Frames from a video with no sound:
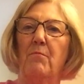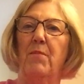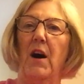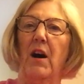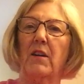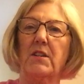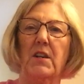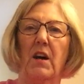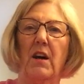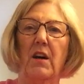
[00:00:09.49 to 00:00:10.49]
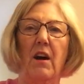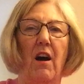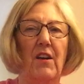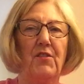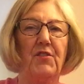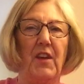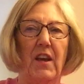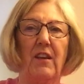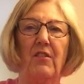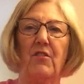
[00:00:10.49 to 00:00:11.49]
but I
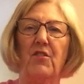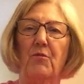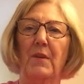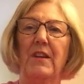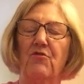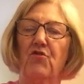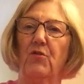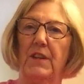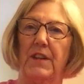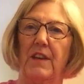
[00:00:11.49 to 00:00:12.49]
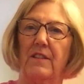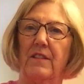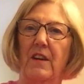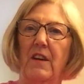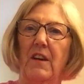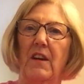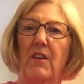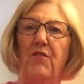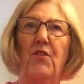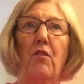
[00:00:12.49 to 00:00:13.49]
think you will enjoy this
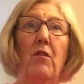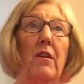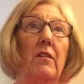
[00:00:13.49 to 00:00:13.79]
if you're